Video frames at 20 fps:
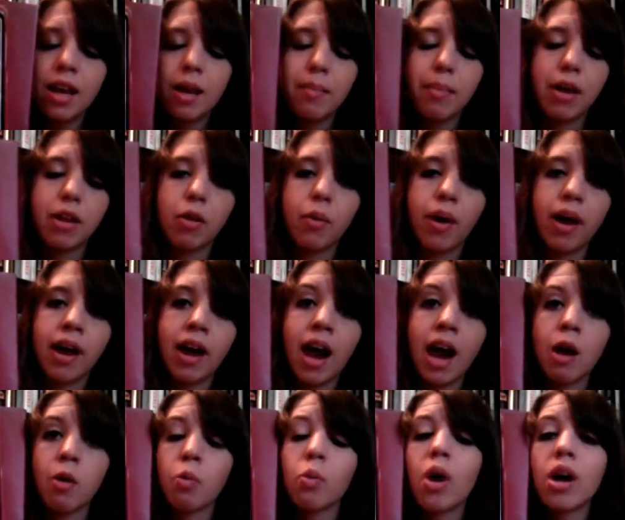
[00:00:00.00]
by the way,
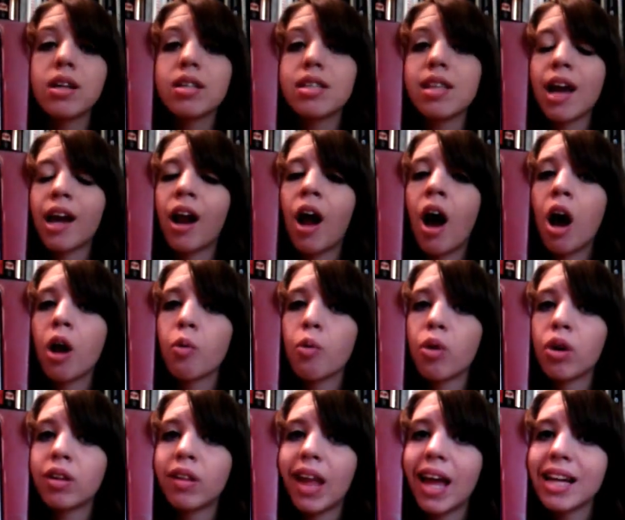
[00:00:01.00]
I was that
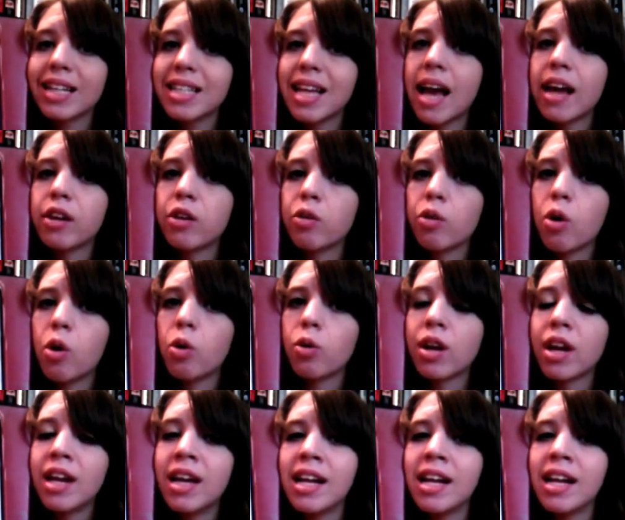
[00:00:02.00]
awkward, like, 10-year-old